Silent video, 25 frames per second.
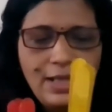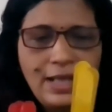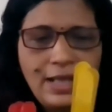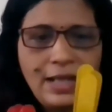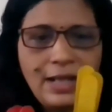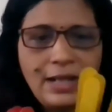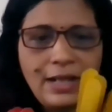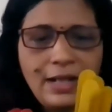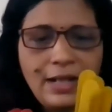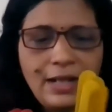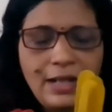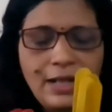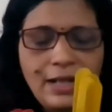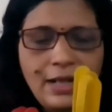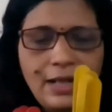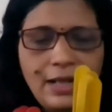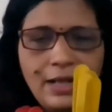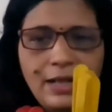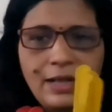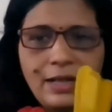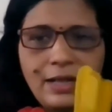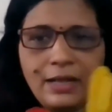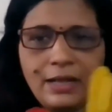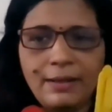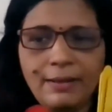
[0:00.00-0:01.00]

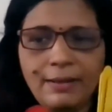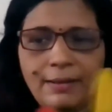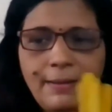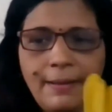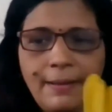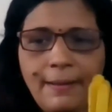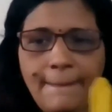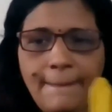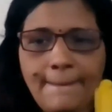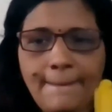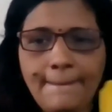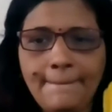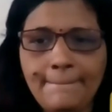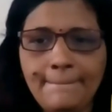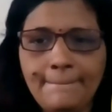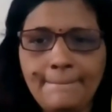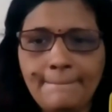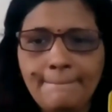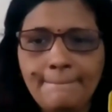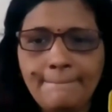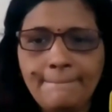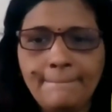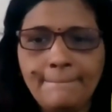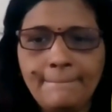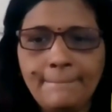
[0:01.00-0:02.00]

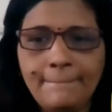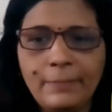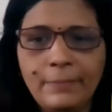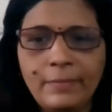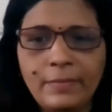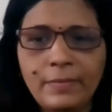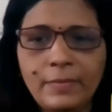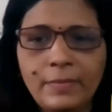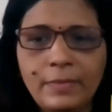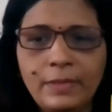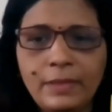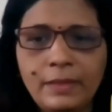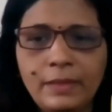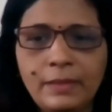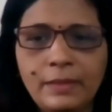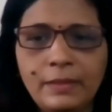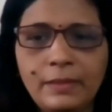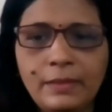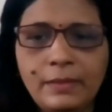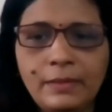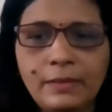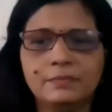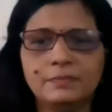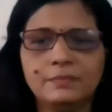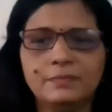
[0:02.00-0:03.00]

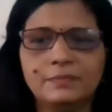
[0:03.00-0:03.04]
[no speech]